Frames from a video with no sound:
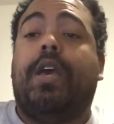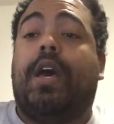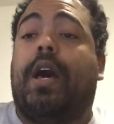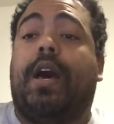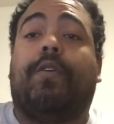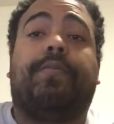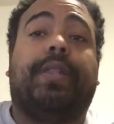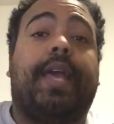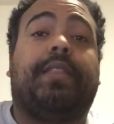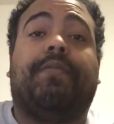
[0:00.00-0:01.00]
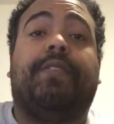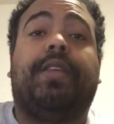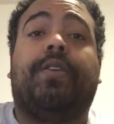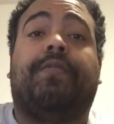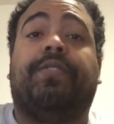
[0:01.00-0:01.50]
I hope you liked the
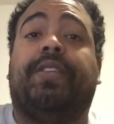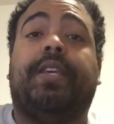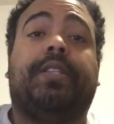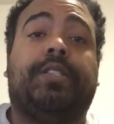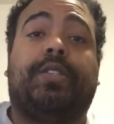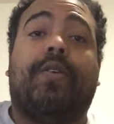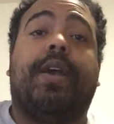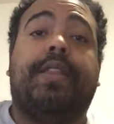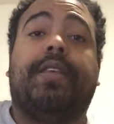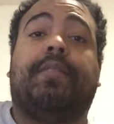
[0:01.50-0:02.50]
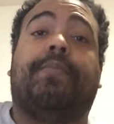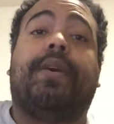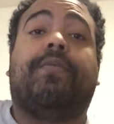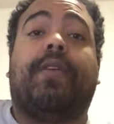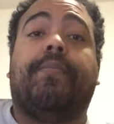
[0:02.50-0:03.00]
video. If you did, just go ahead and hit the
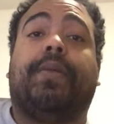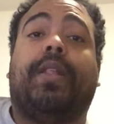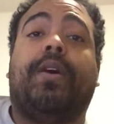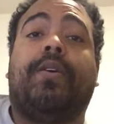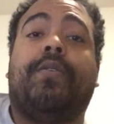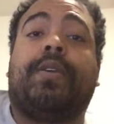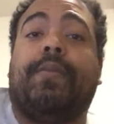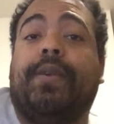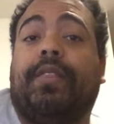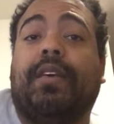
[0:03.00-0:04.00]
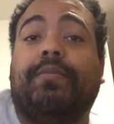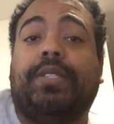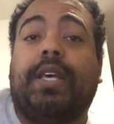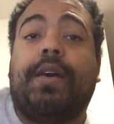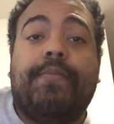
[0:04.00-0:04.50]
button right below. Give me a thumbs
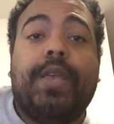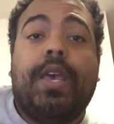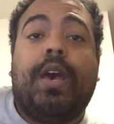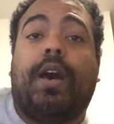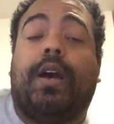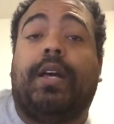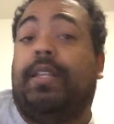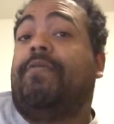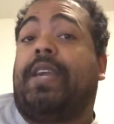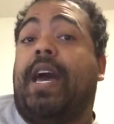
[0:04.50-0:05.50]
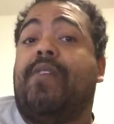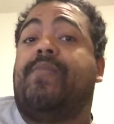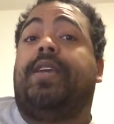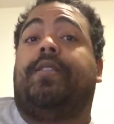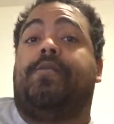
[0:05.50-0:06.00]
up. Leave a comment.